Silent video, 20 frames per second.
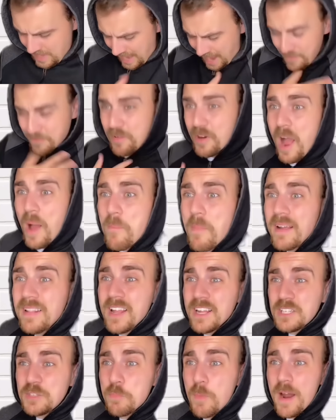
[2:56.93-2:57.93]
forgot my
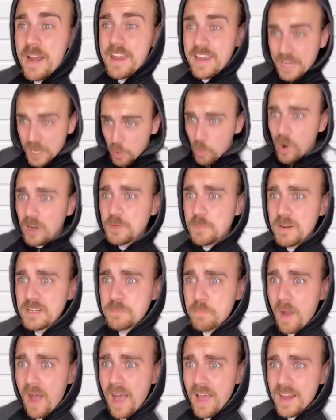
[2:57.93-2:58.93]
lunch money. Can you watch my
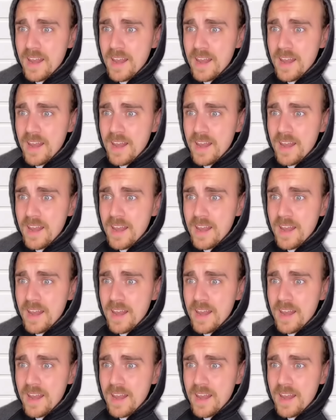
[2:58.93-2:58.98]
spot?